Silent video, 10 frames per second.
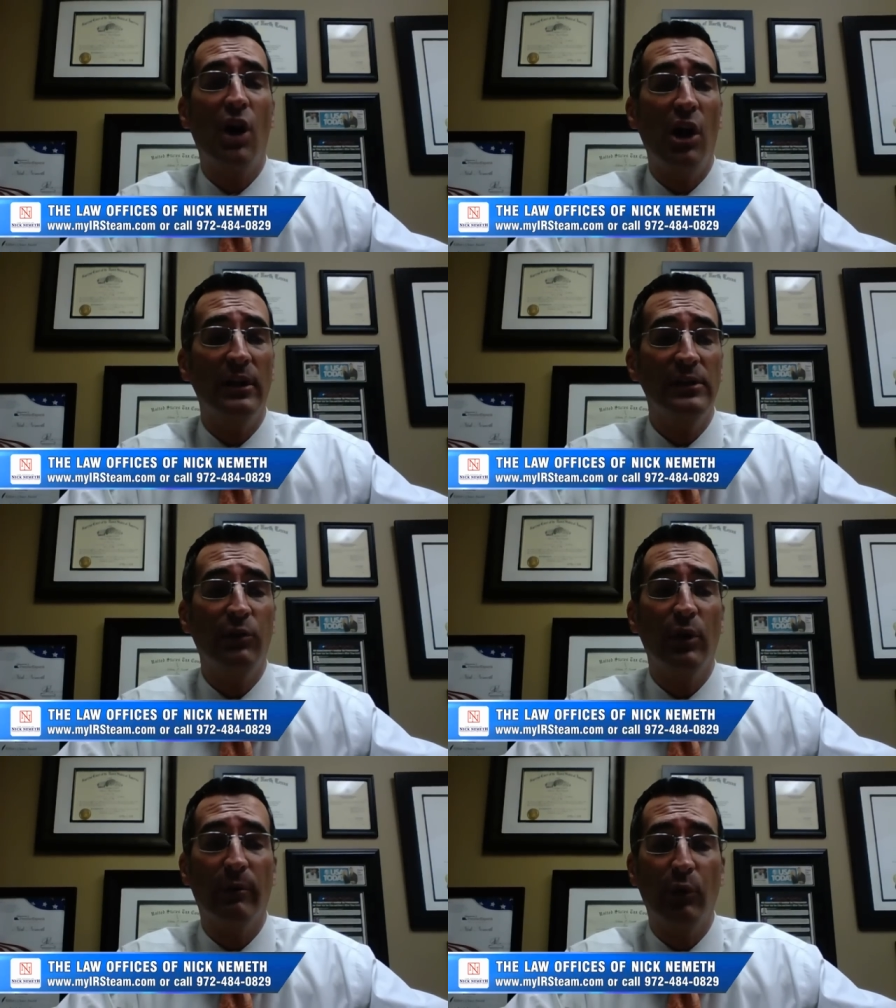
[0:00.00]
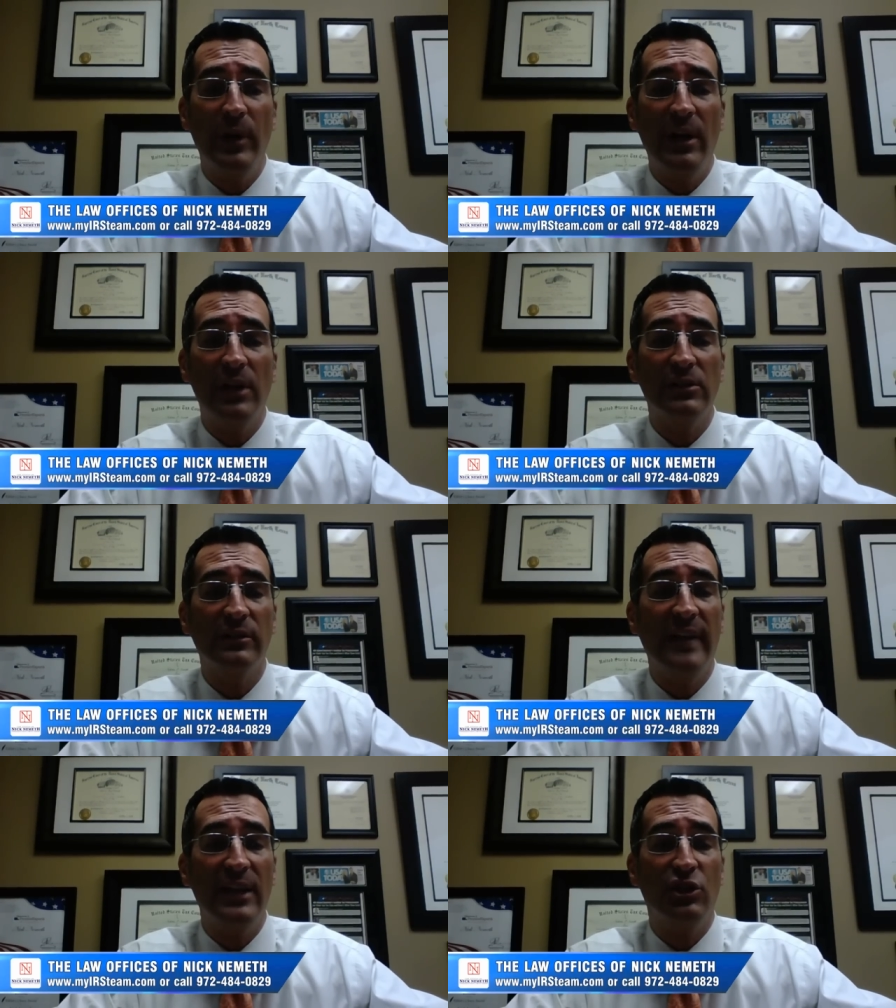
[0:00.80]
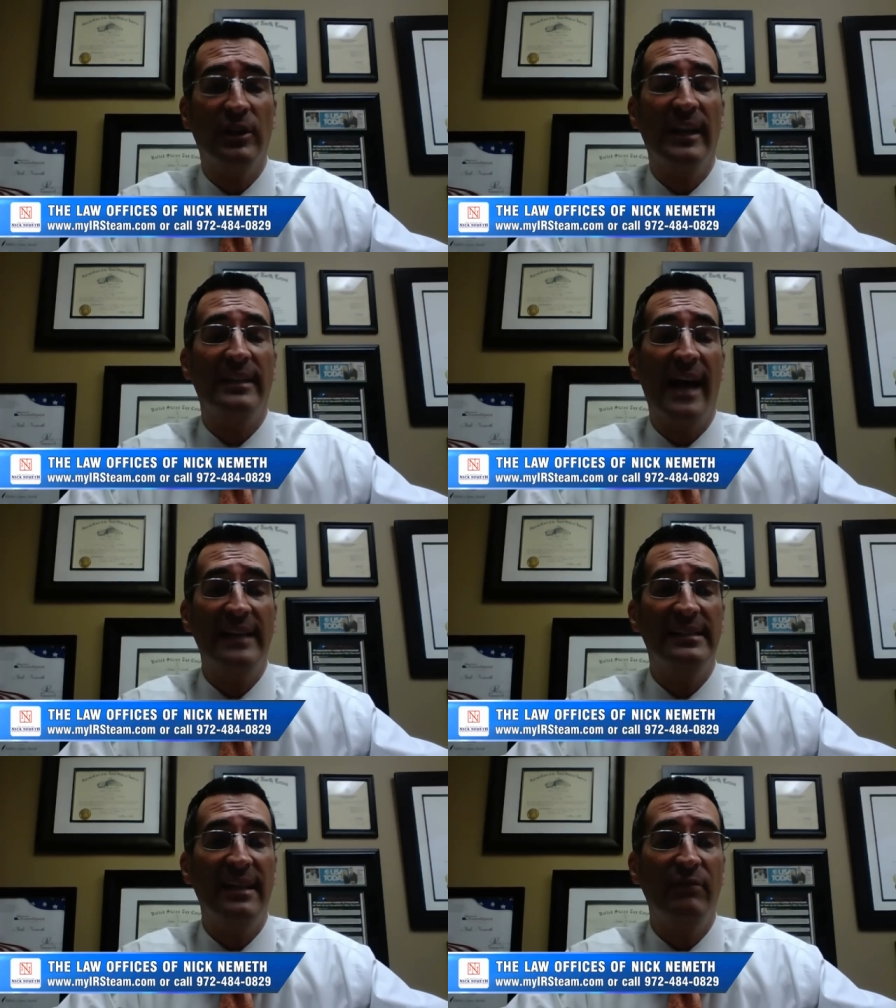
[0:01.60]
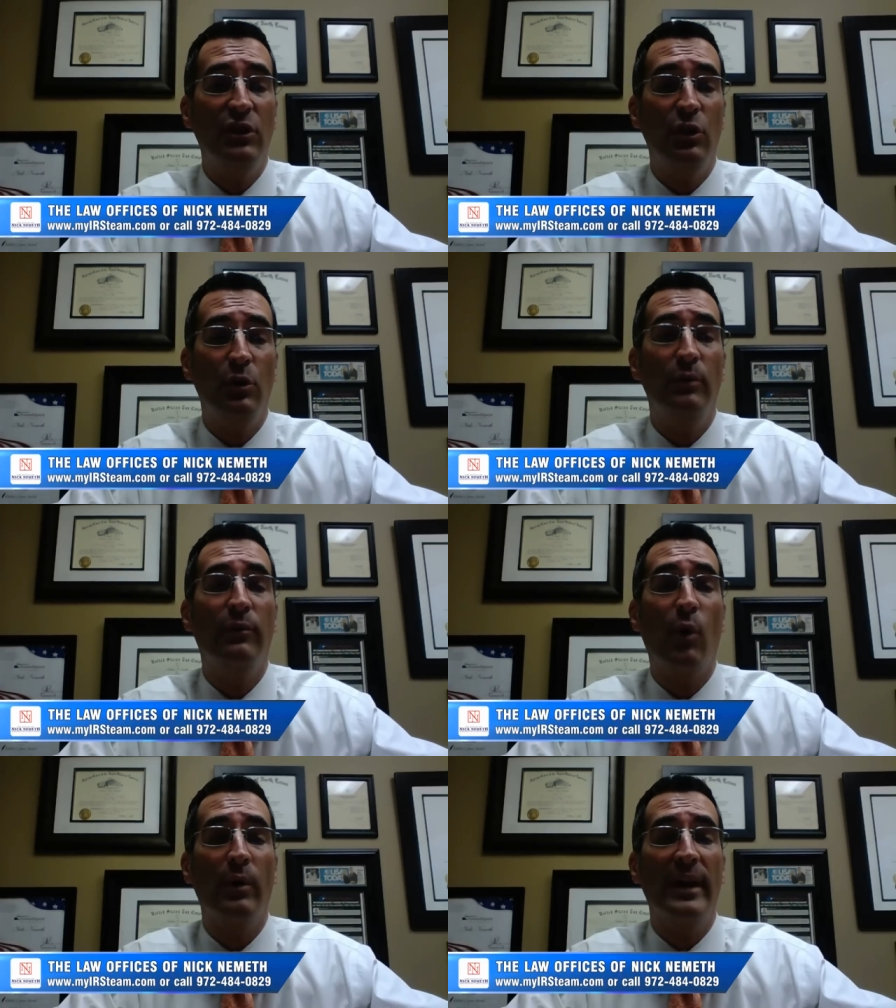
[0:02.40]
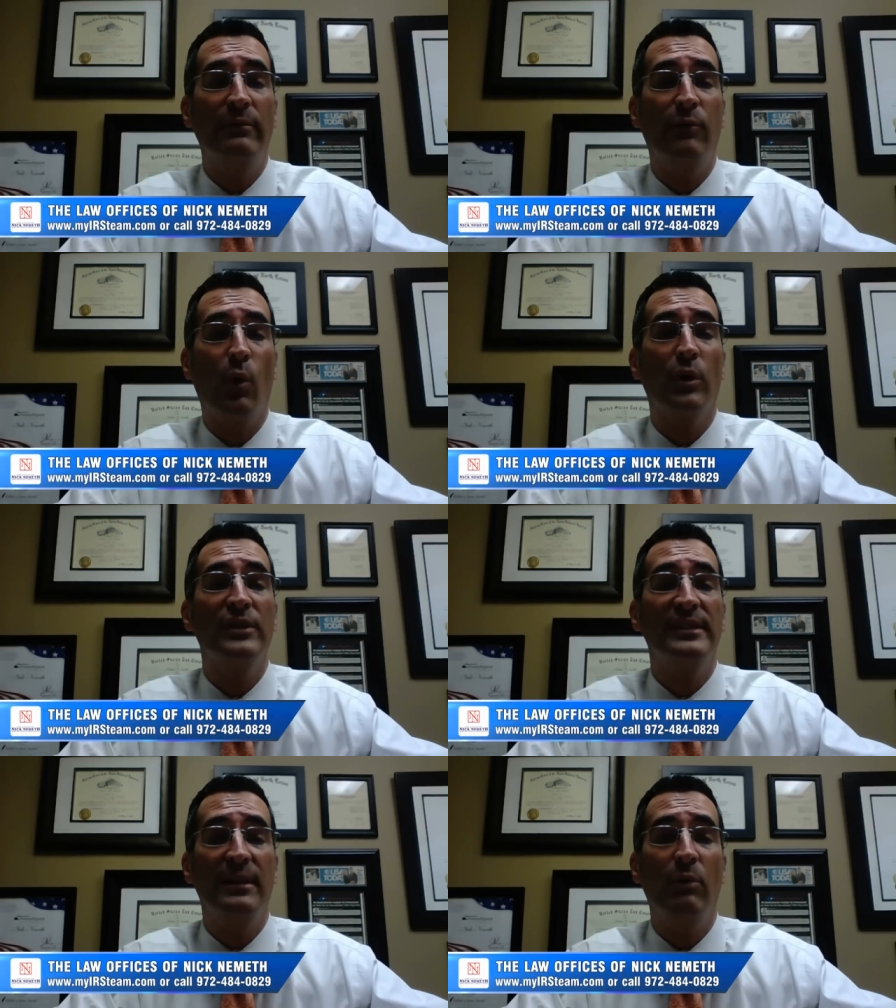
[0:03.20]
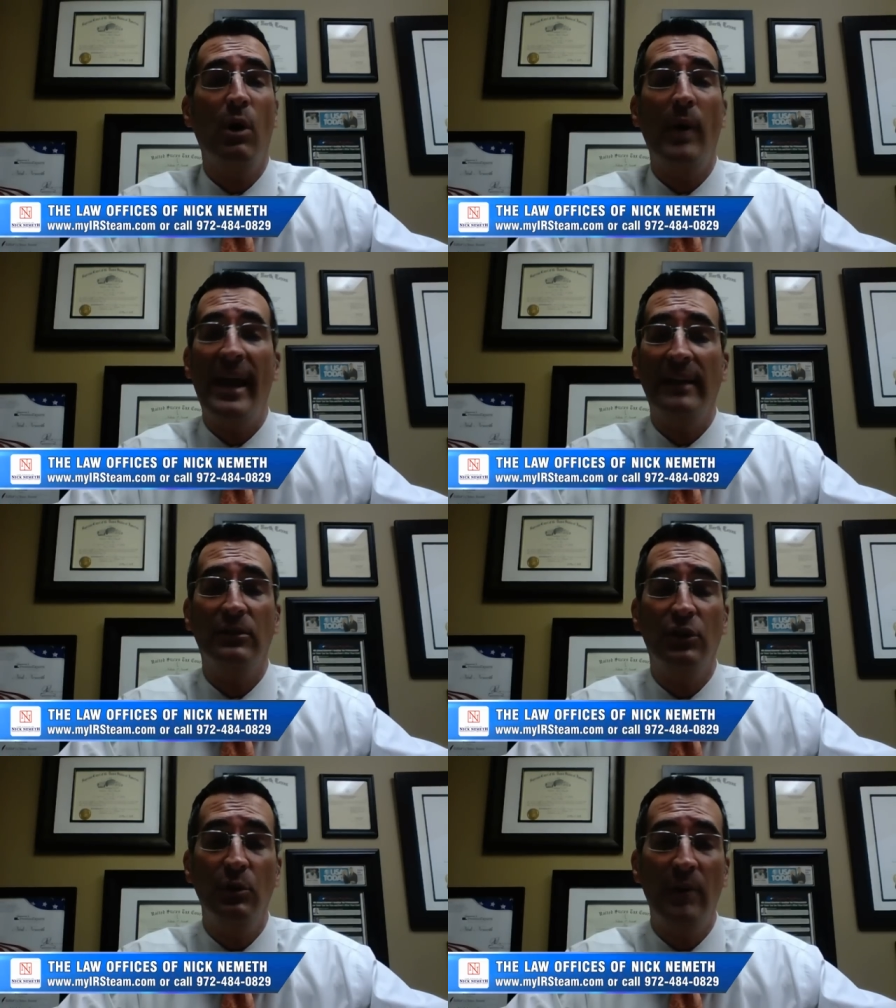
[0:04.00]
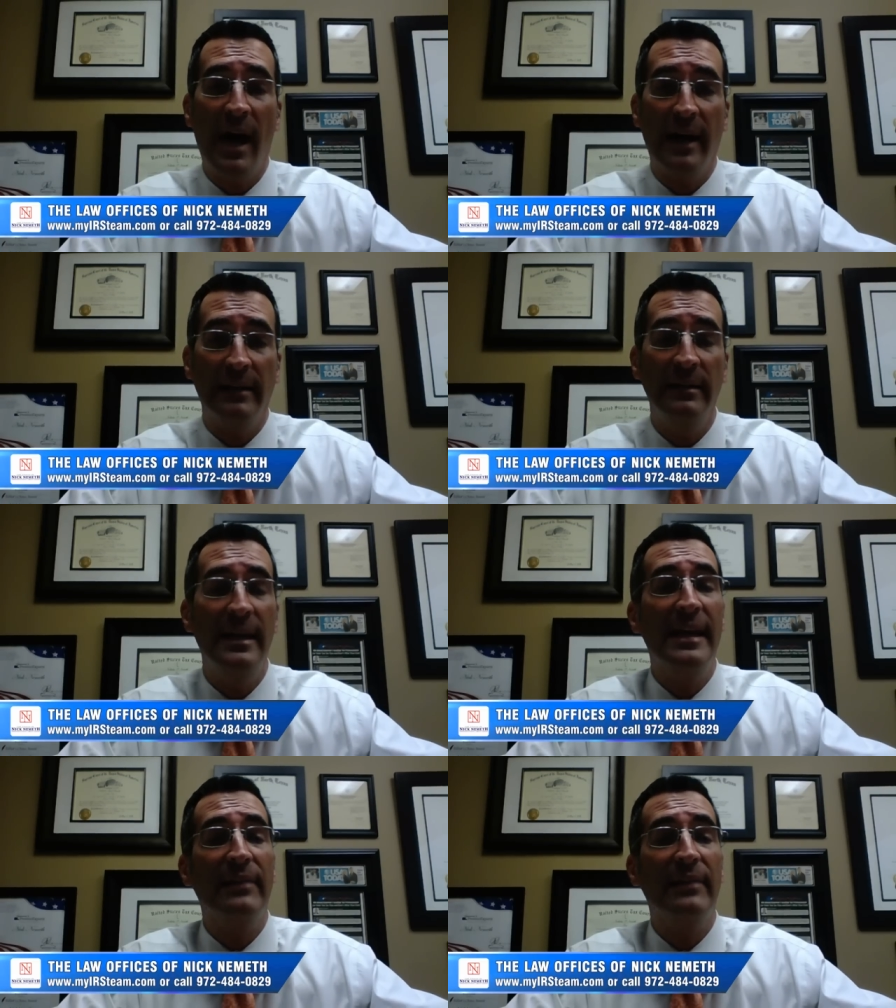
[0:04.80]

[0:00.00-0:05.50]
Call us for a free consultation at 972 484 0829.